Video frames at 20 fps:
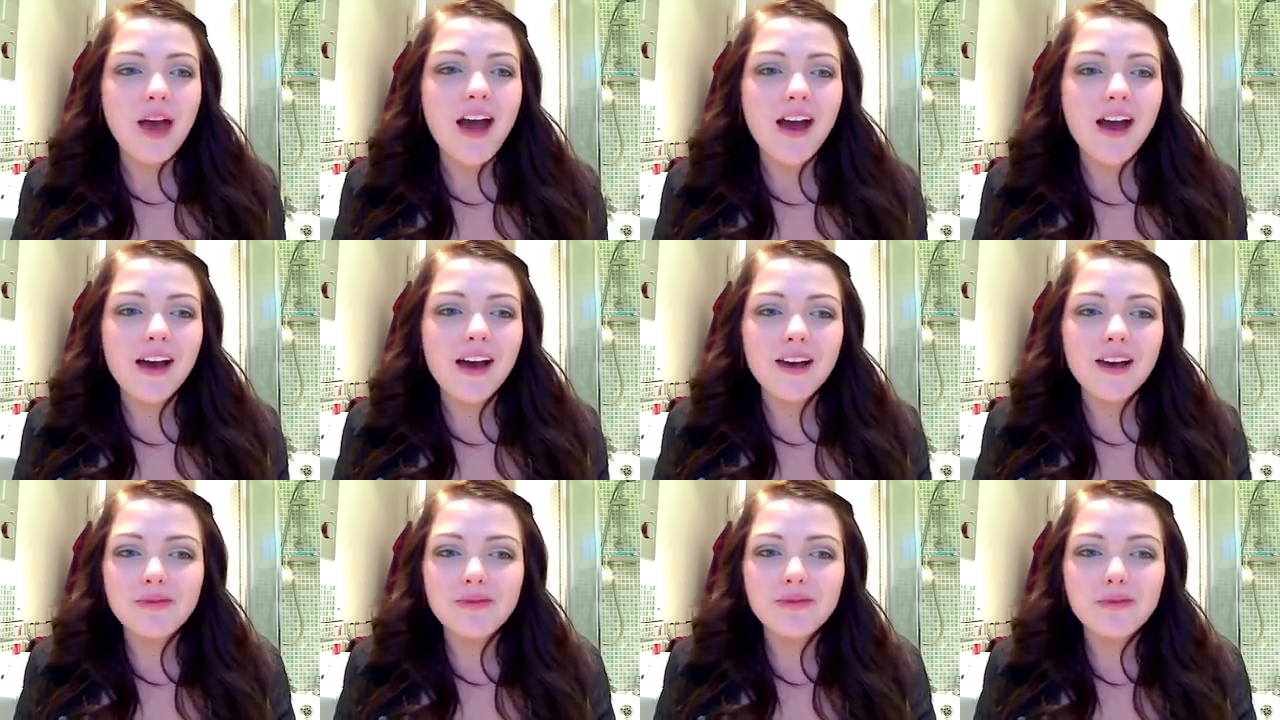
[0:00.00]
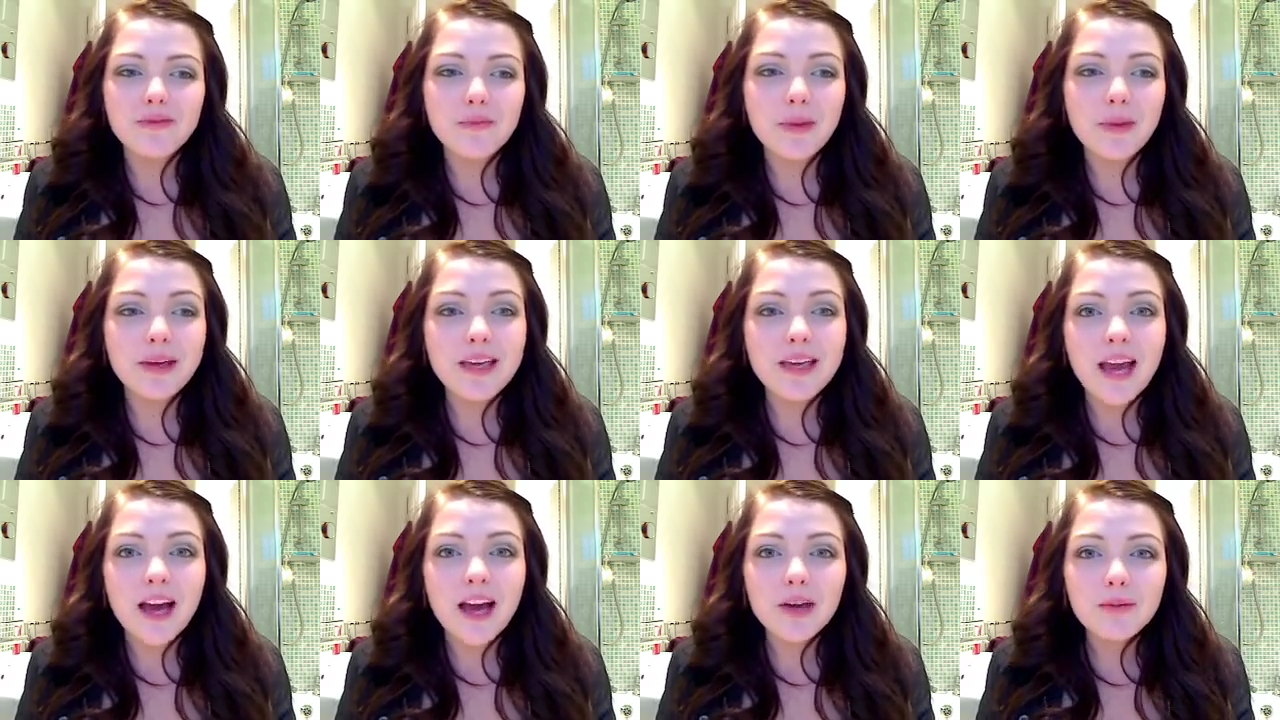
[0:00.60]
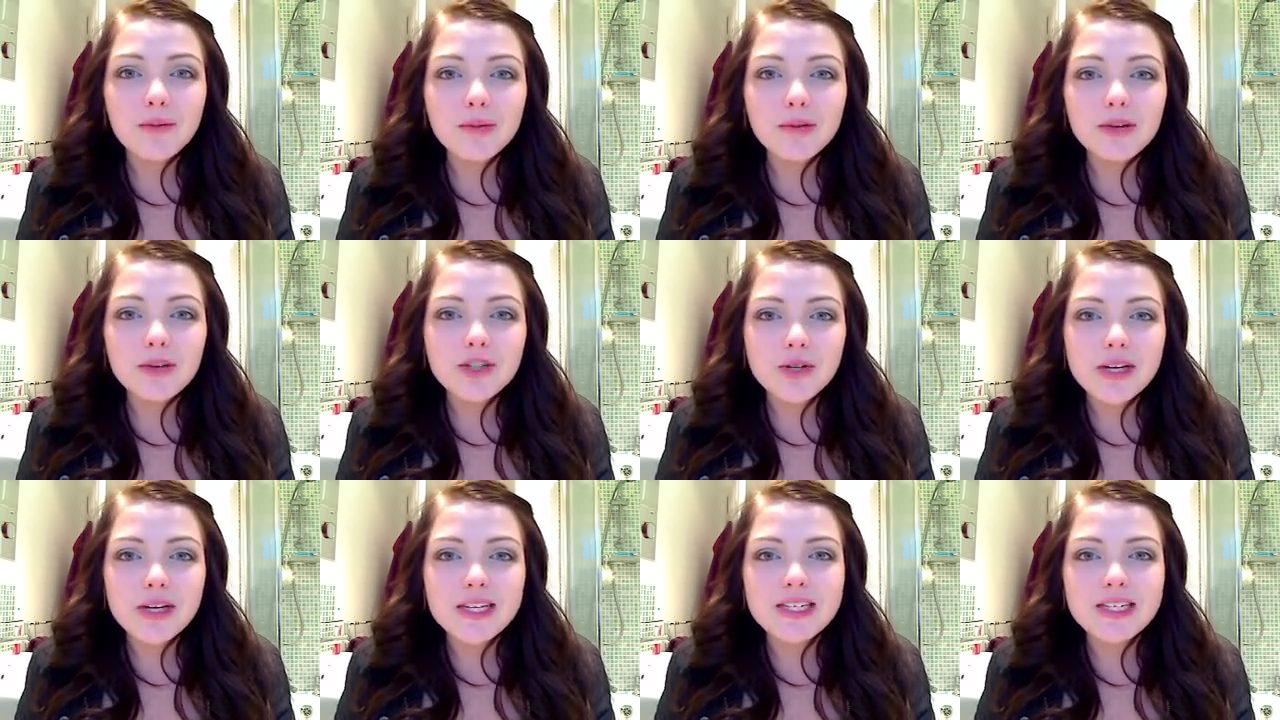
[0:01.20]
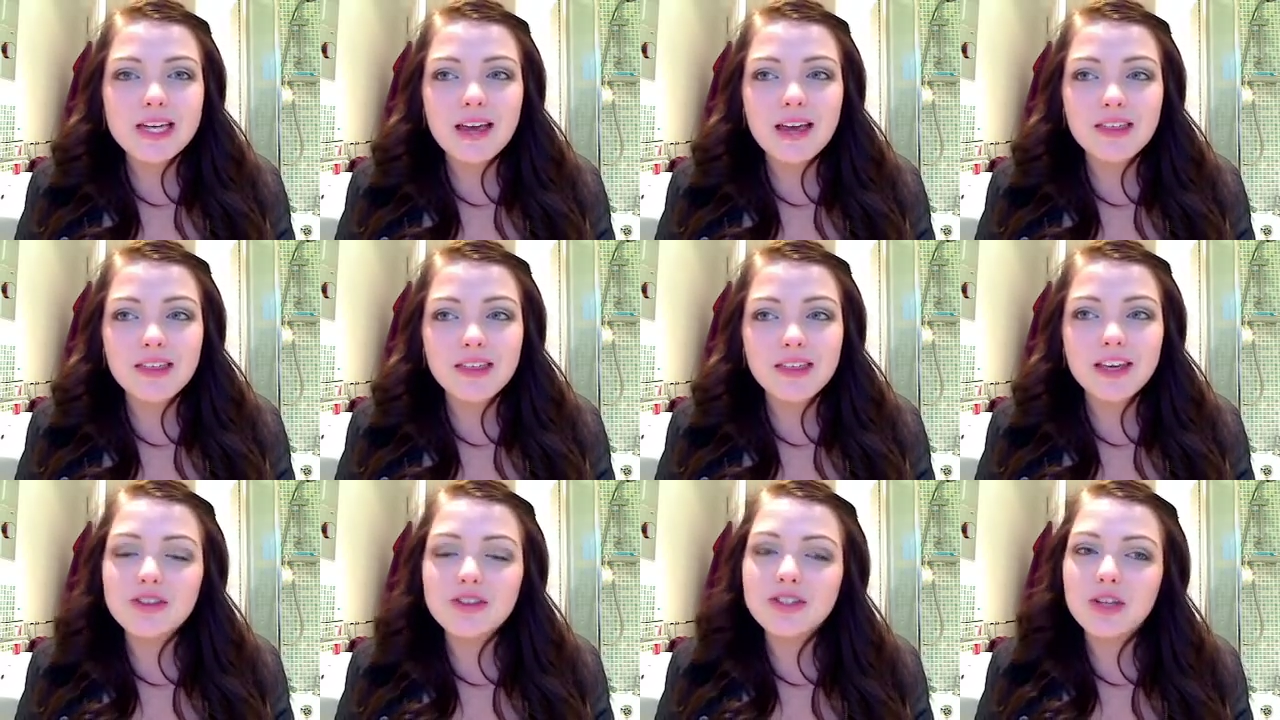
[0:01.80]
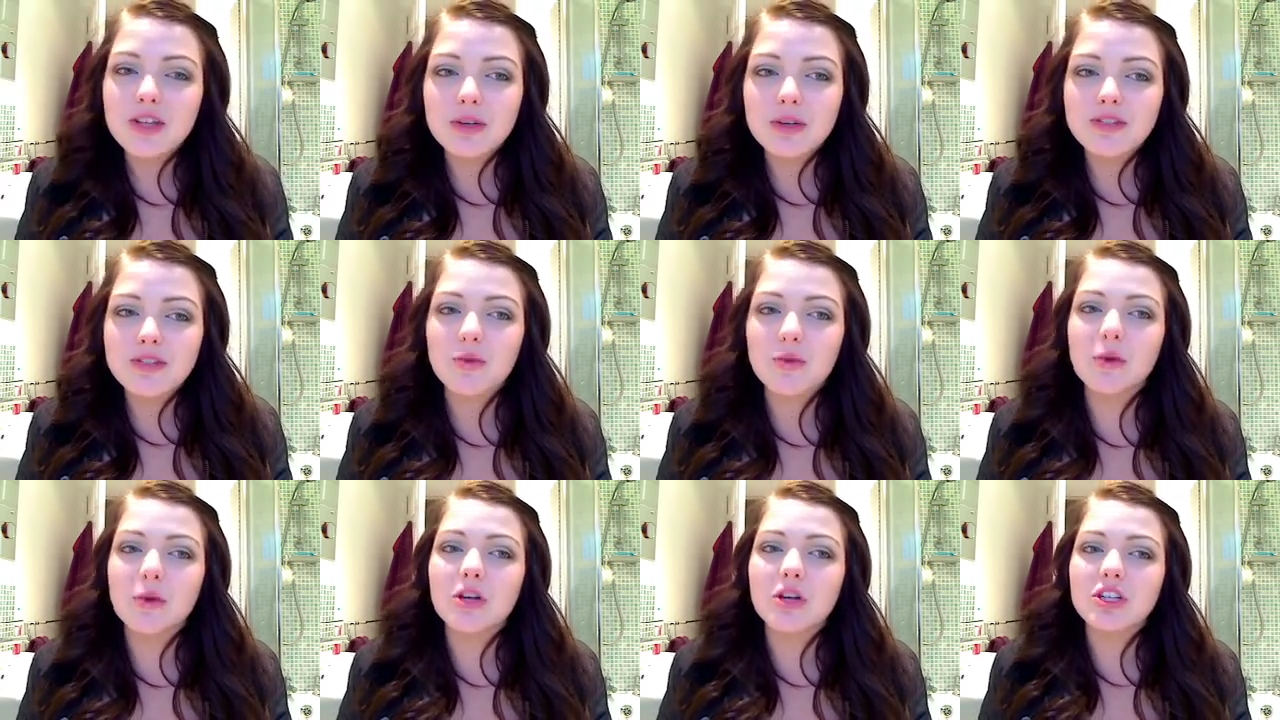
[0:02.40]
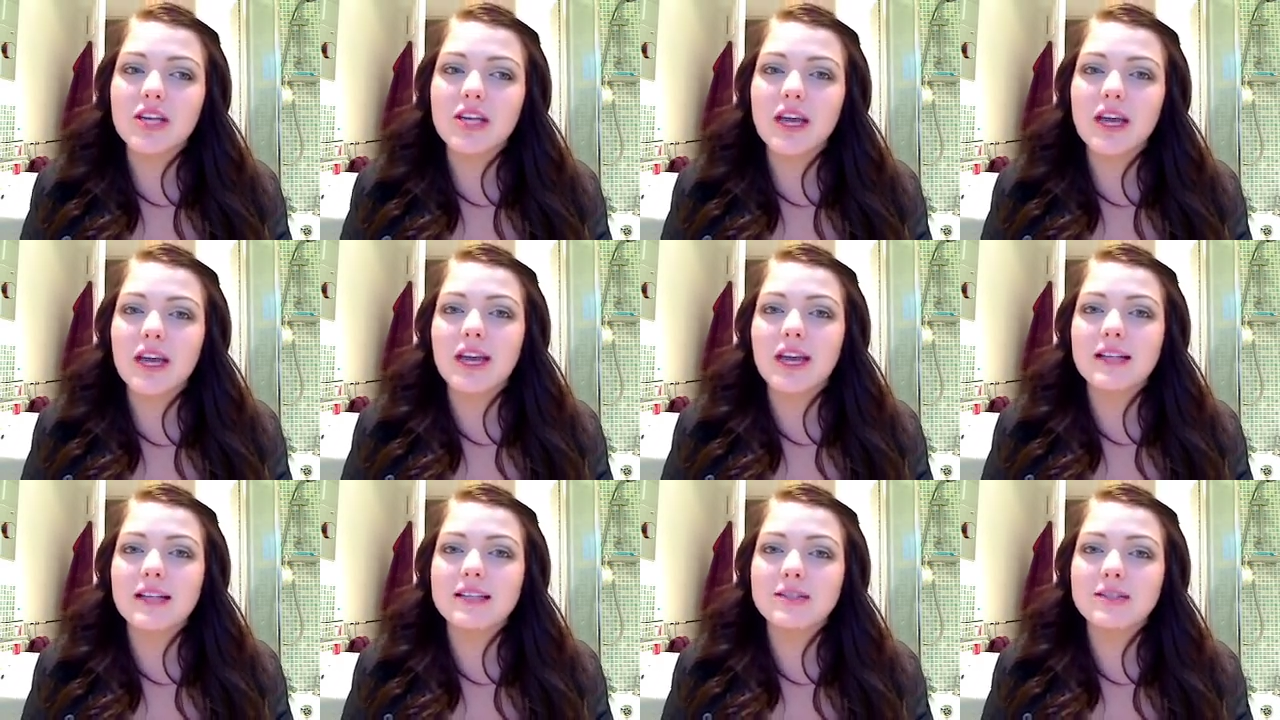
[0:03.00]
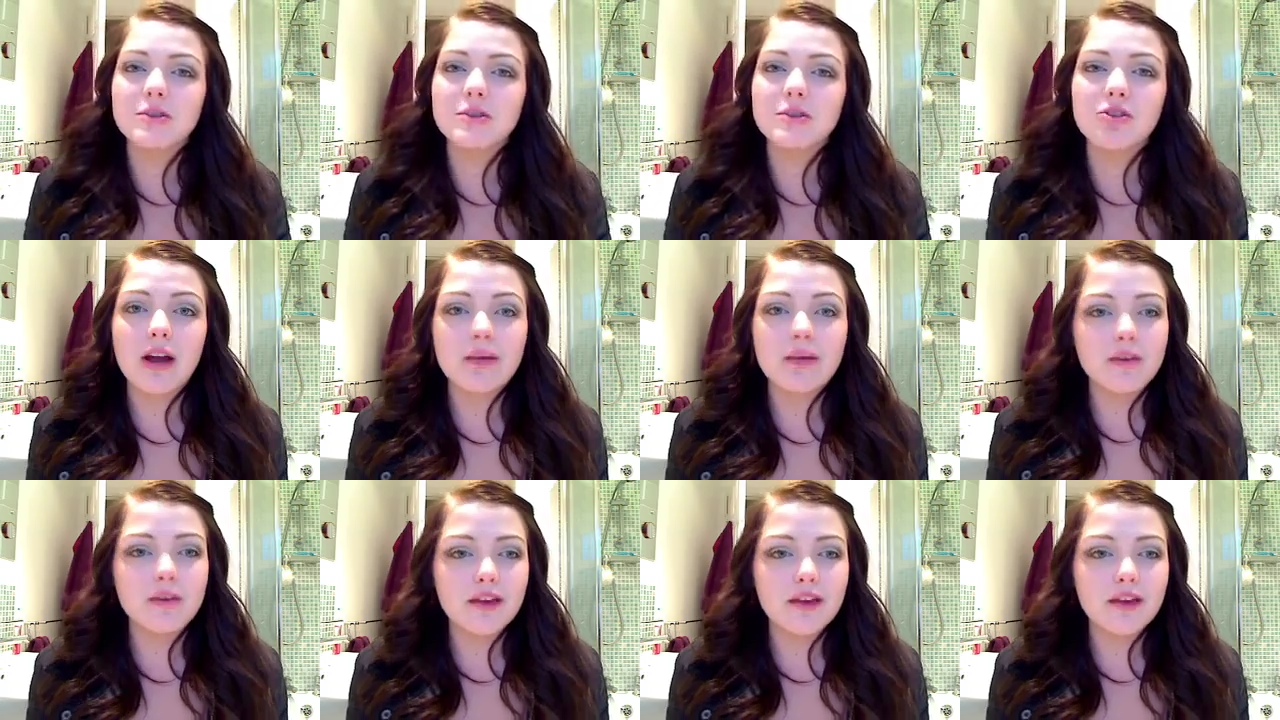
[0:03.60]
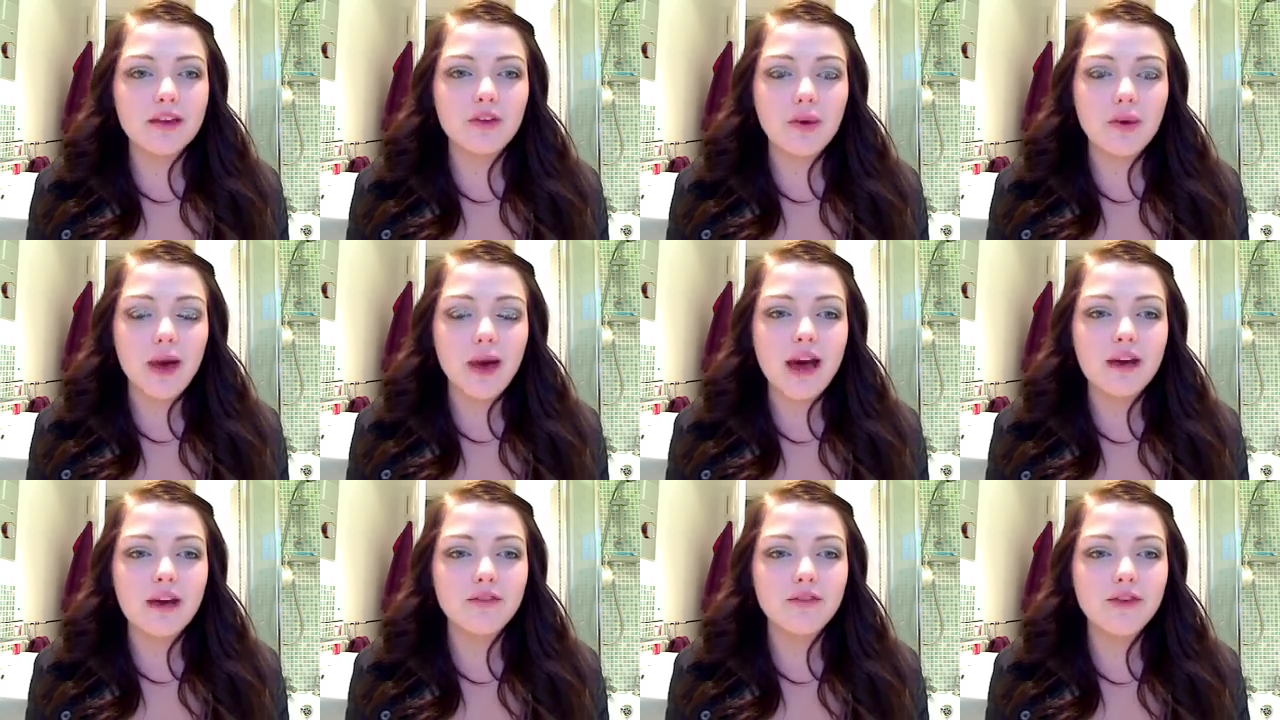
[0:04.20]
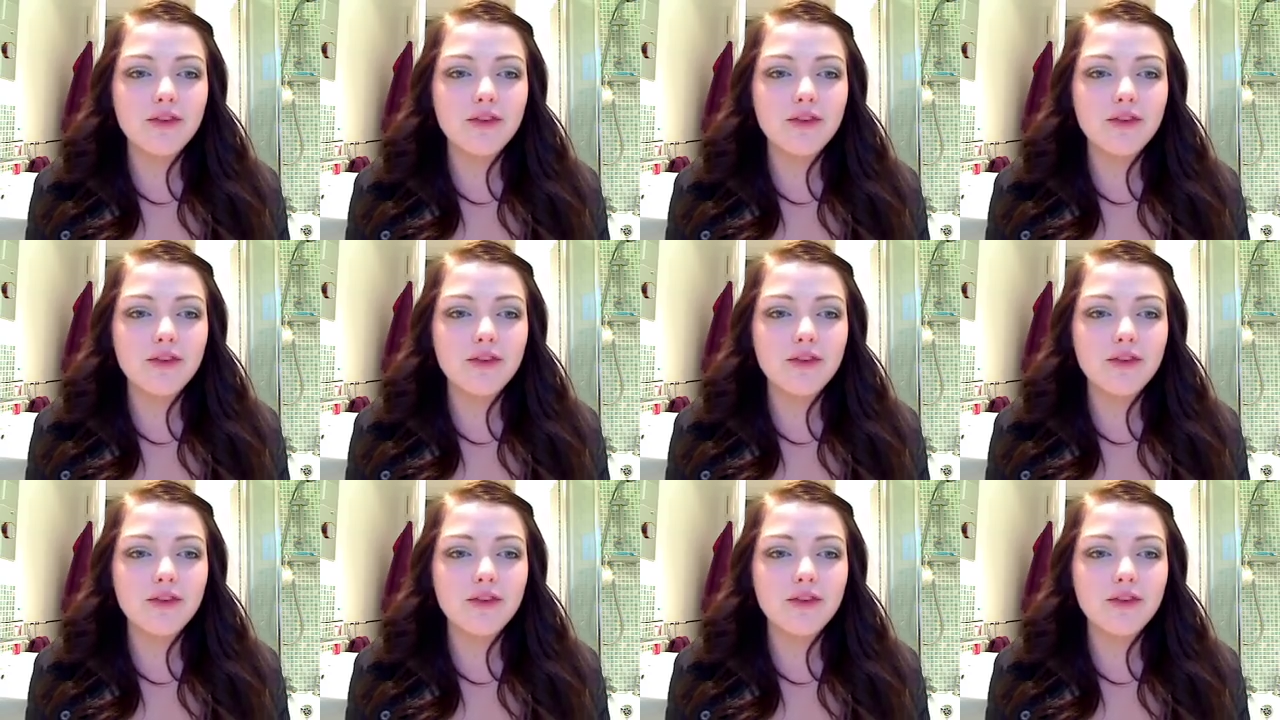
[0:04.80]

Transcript: Um, but yeah, I hope you enjoyed it. Thank you so much for watching and subscribing if you have.